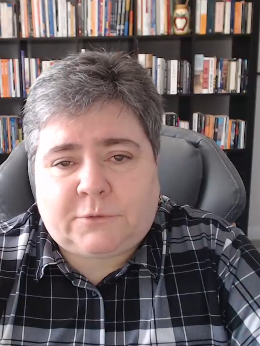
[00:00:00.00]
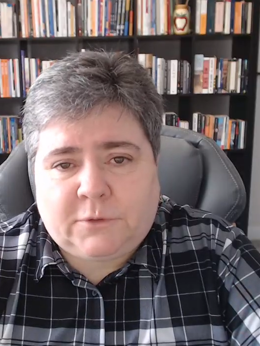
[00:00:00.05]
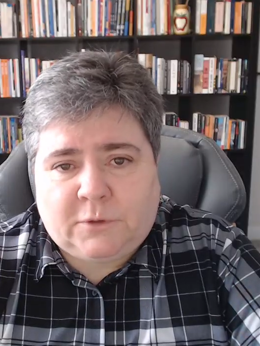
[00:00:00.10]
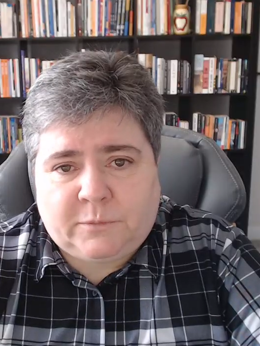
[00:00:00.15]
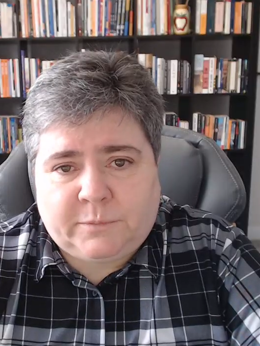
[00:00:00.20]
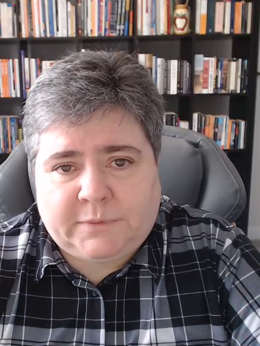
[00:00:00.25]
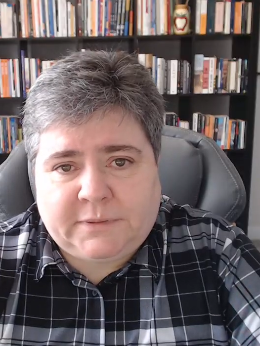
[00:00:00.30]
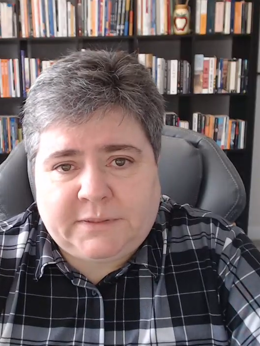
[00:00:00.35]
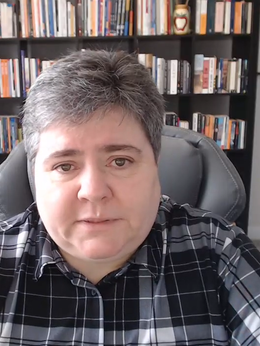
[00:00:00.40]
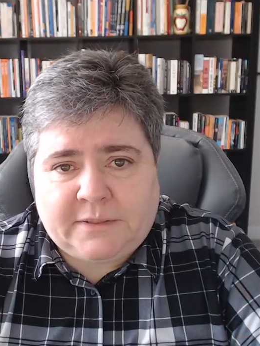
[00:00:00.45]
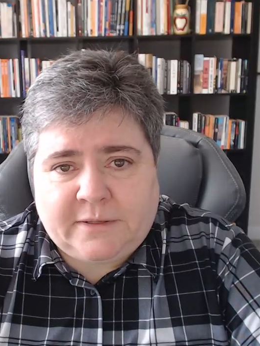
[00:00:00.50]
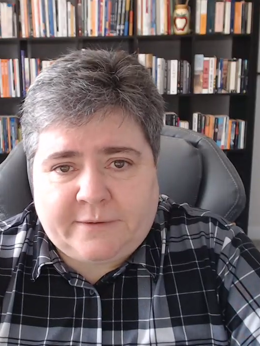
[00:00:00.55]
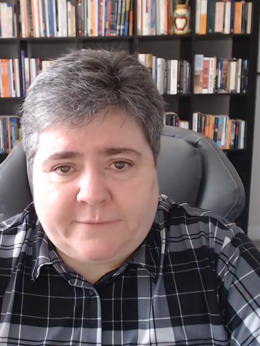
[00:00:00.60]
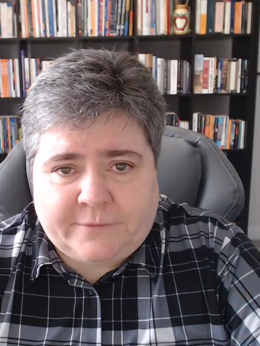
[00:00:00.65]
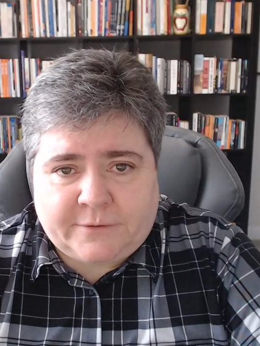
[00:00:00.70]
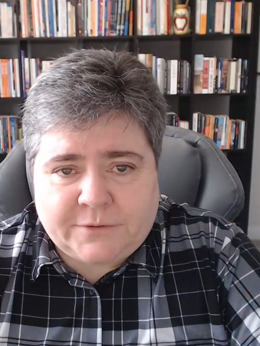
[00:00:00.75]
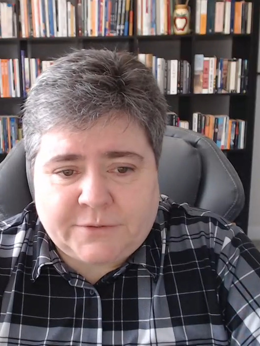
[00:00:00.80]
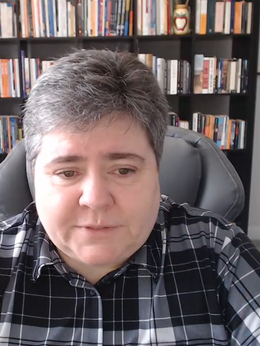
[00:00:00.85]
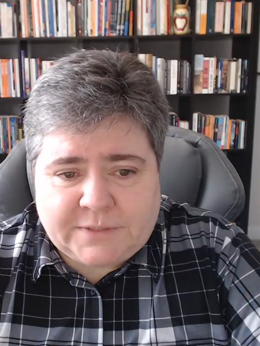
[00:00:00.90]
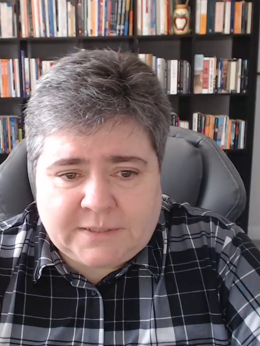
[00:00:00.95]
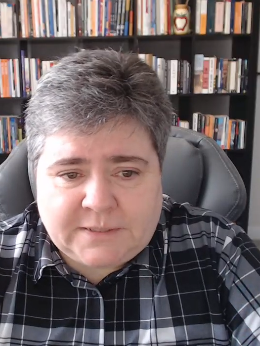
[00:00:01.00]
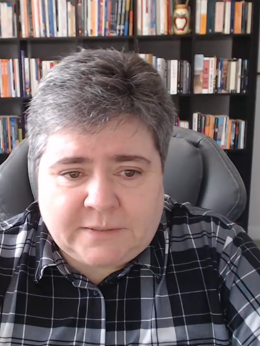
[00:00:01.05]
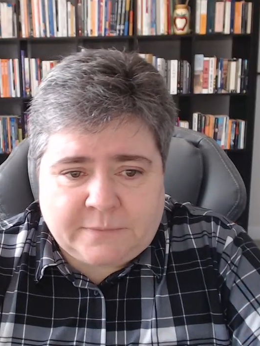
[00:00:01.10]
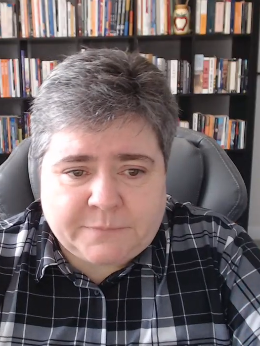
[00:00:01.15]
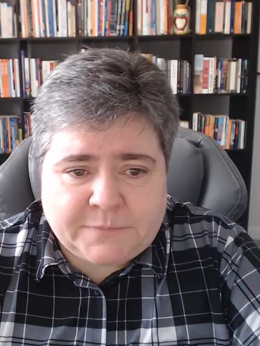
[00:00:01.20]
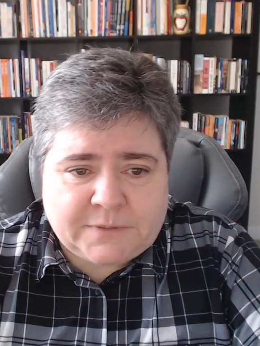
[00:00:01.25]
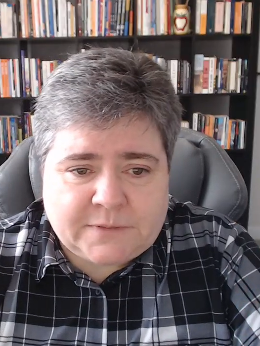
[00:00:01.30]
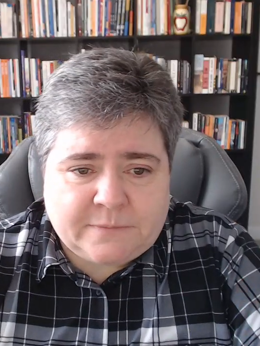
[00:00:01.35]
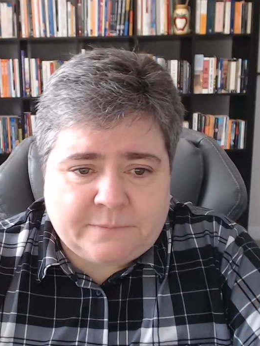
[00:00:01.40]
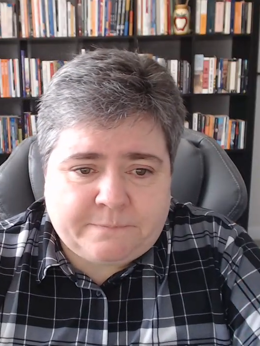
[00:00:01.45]
globally diverse
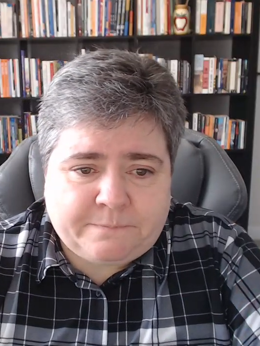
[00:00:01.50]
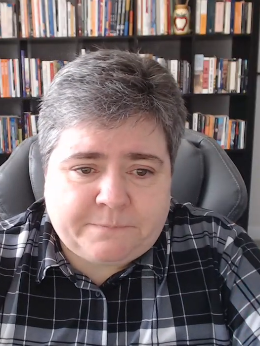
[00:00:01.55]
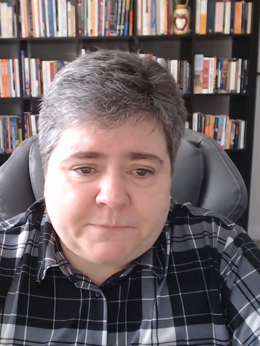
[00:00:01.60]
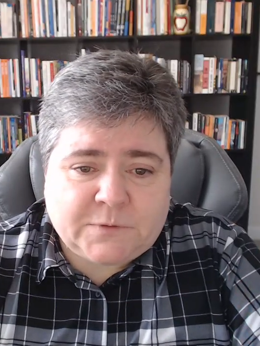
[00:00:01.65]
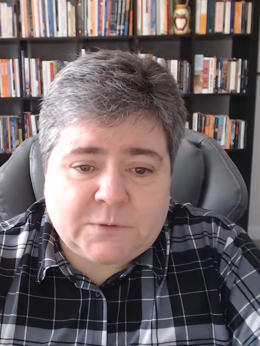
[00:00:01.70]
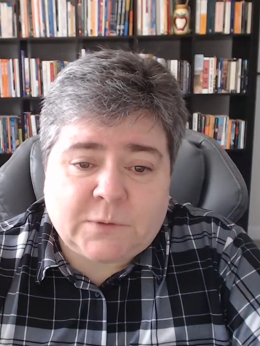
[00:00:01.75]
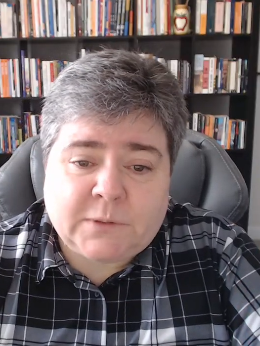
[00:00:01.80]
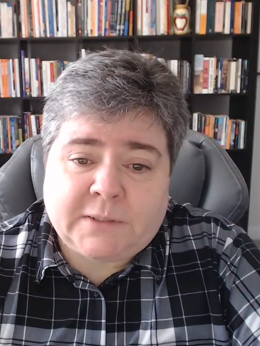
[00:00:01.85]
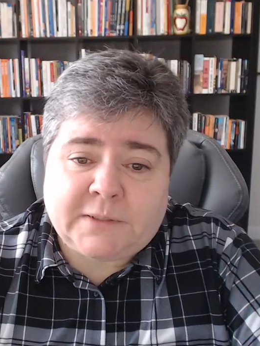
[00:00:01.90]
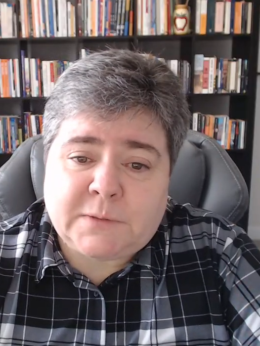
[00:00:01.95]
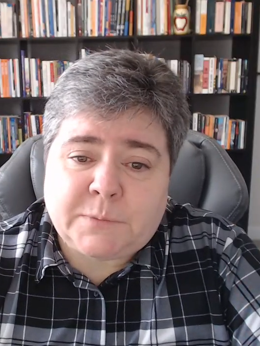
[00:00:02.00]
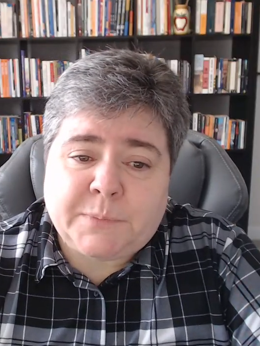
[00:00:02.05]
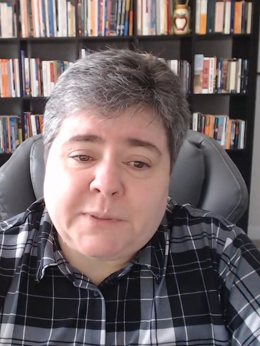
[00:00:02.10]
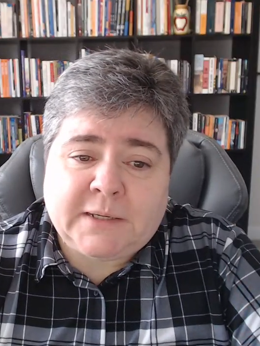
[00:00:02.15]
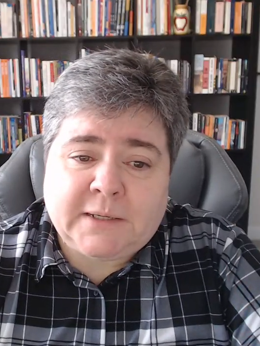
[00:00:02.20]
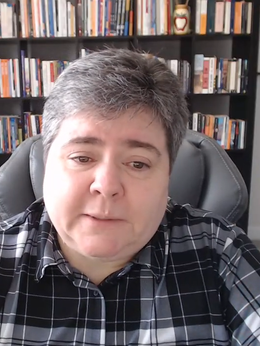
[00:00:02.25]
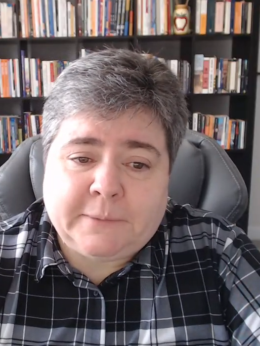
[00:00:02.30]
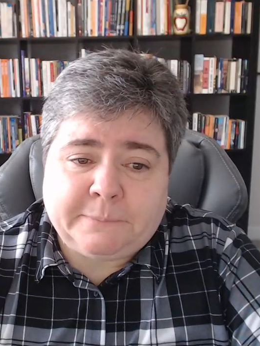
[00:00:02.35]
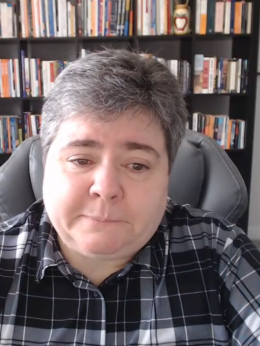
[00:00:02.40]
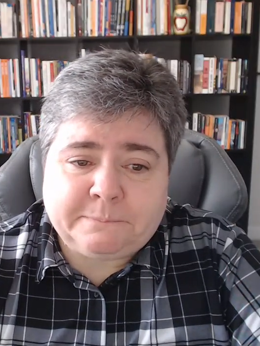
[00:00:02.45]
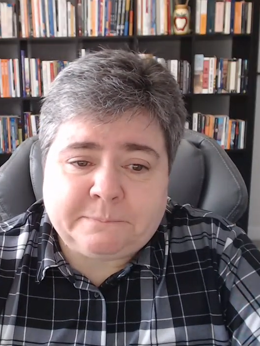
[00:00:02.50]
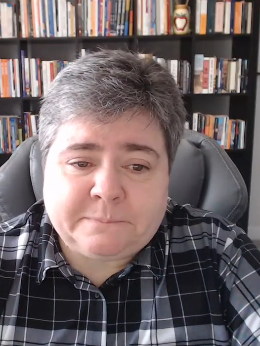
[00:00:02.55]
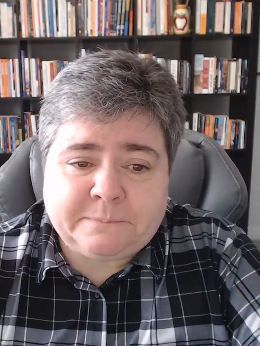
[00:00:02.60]
teams. So let's begin.